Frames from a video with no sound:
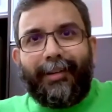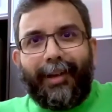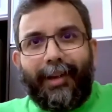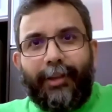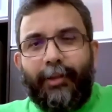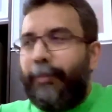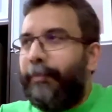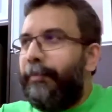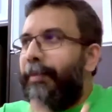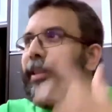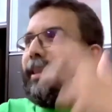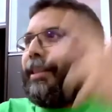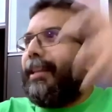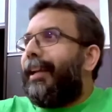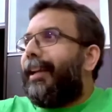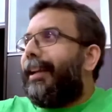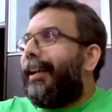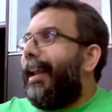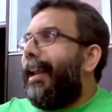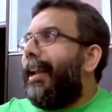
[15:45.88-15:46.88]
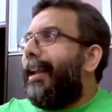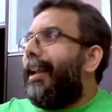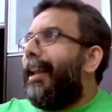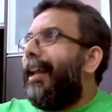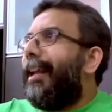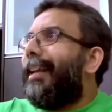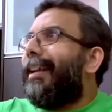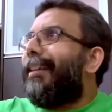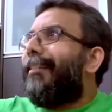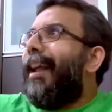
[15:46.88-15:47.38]
and you meet the
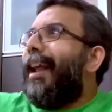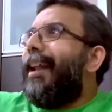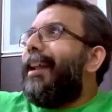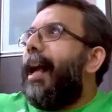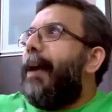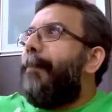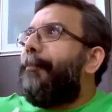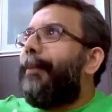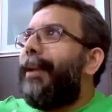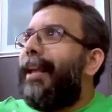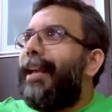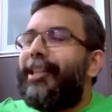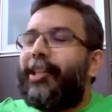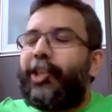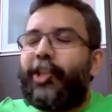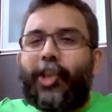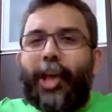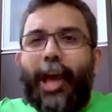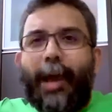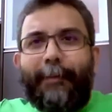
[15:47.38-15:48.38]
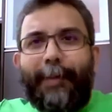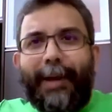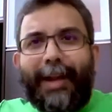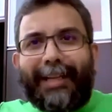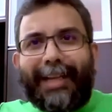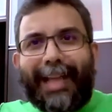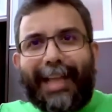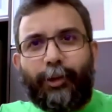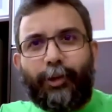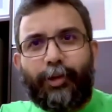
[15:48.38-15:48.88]
great grand uplines, Japa
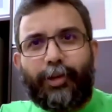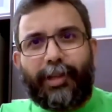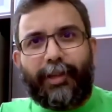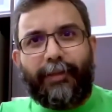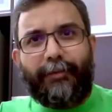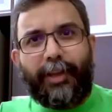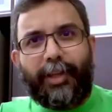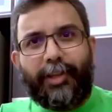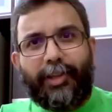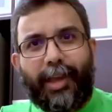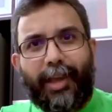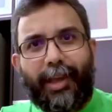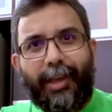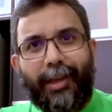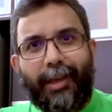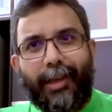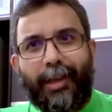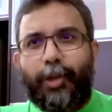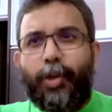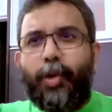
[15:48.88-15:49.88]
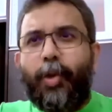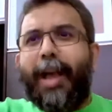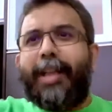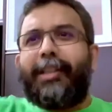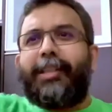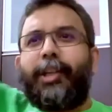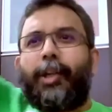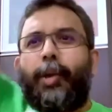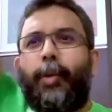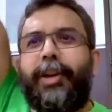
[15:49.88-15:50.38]
and Dato Sri Vijay, you
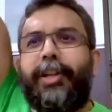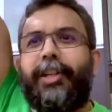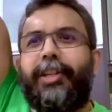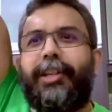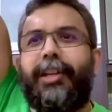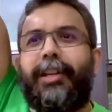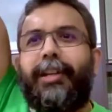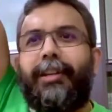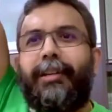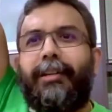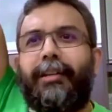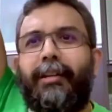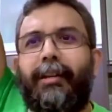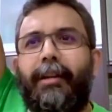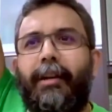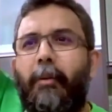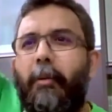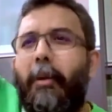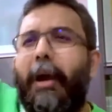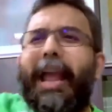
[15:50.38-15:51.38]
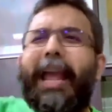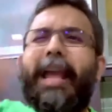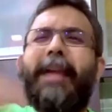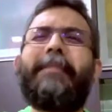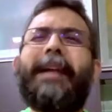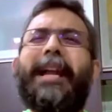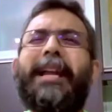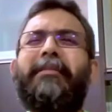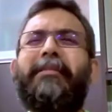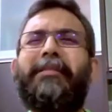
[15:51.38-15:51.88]
ask a question. Why
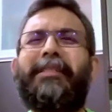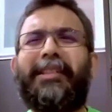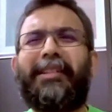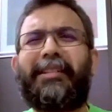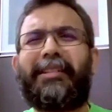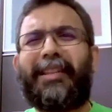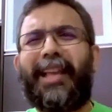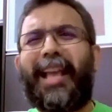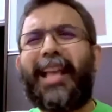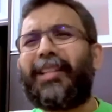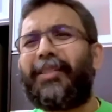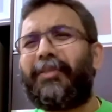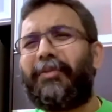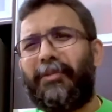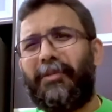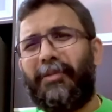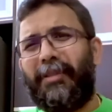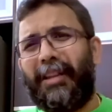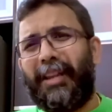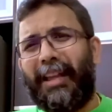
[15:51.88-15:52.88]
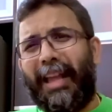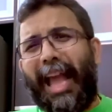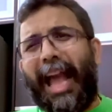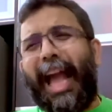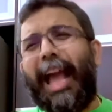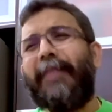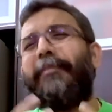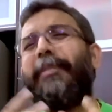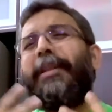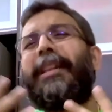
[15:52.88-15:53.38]
am I not successful?
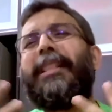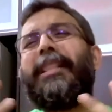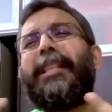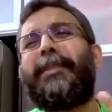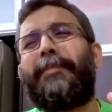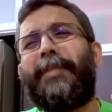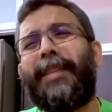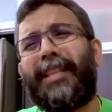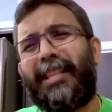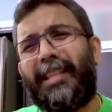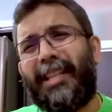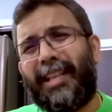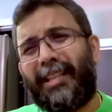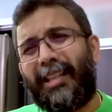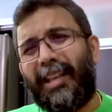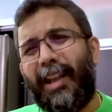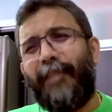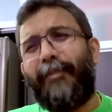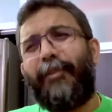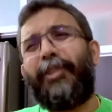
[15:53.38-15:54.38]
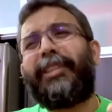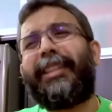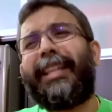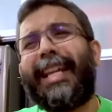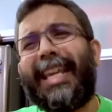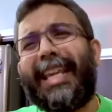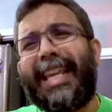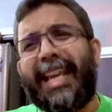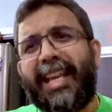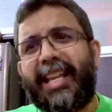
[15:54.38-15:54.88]
I've been in this business for
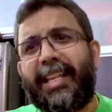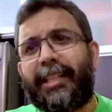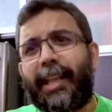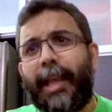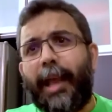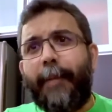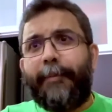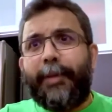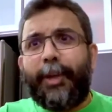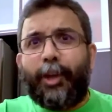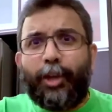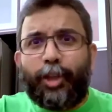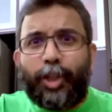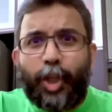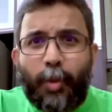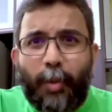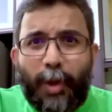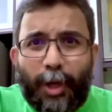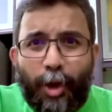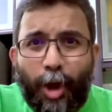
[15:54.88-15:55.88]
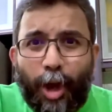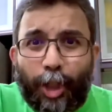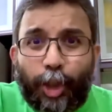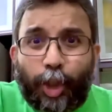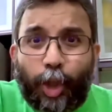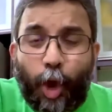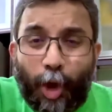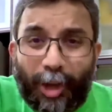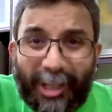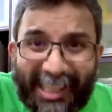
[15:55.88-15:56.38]
three years. Because you were
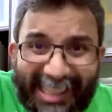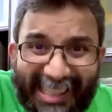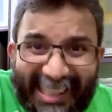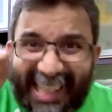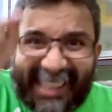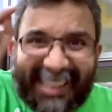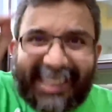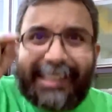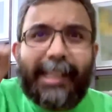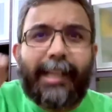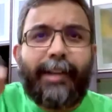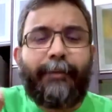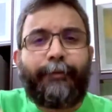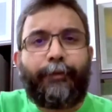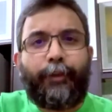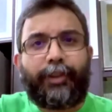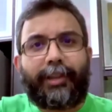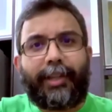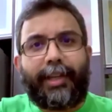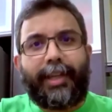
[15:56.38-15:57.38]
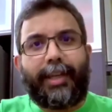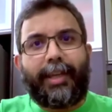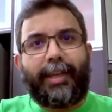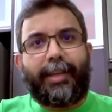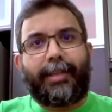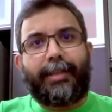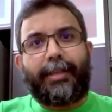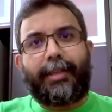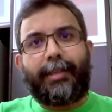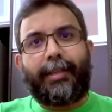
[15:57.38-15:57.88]
not consistent for three
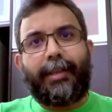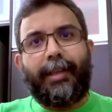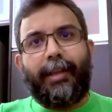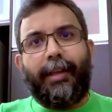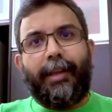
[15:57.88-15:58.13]
years.